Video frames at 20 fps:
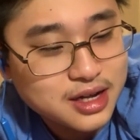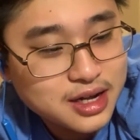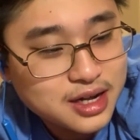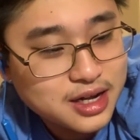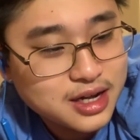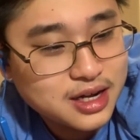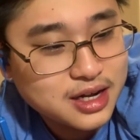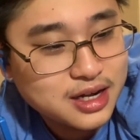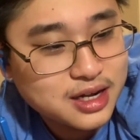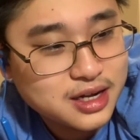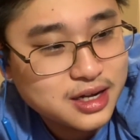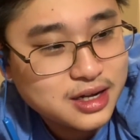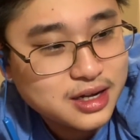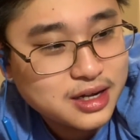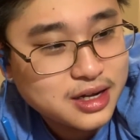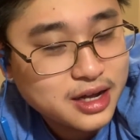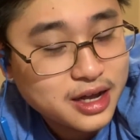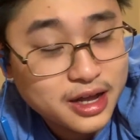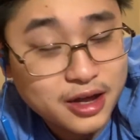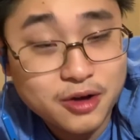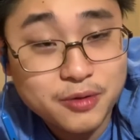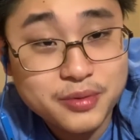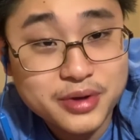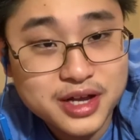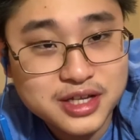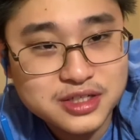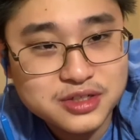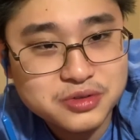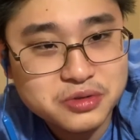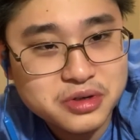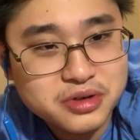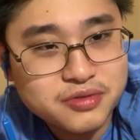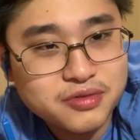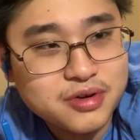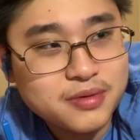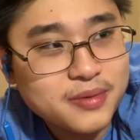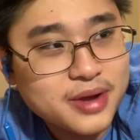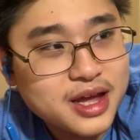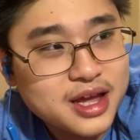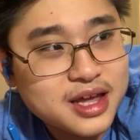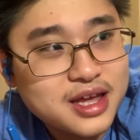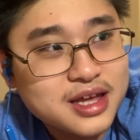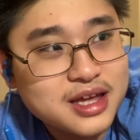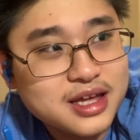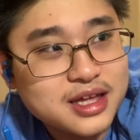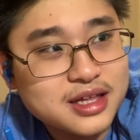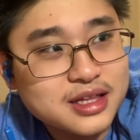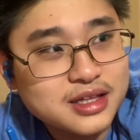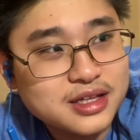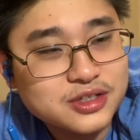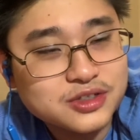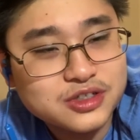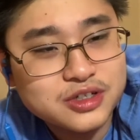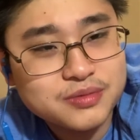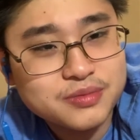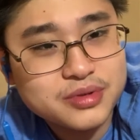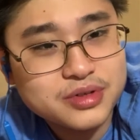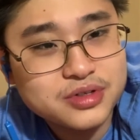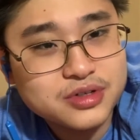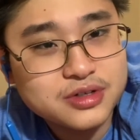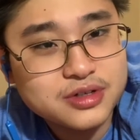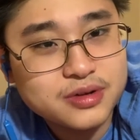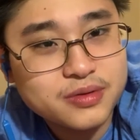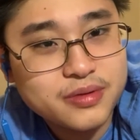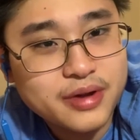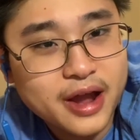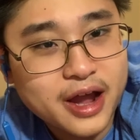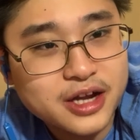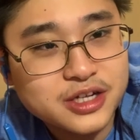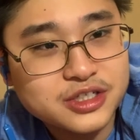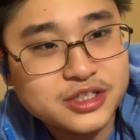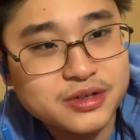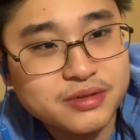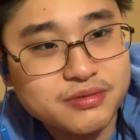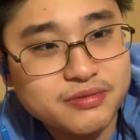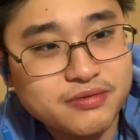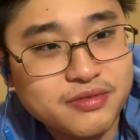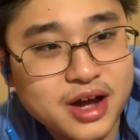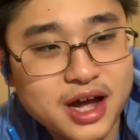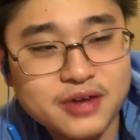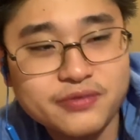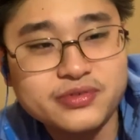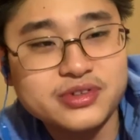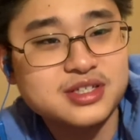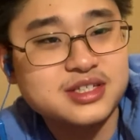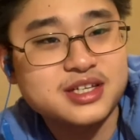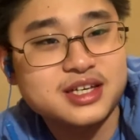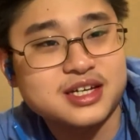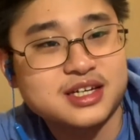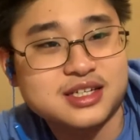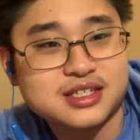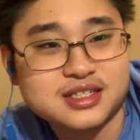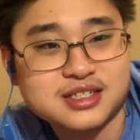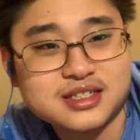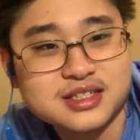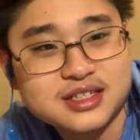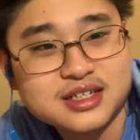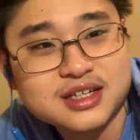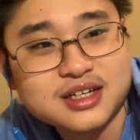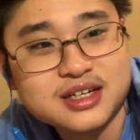I hope you guys enjoy the format and let's jump into the reaction 5 and 6.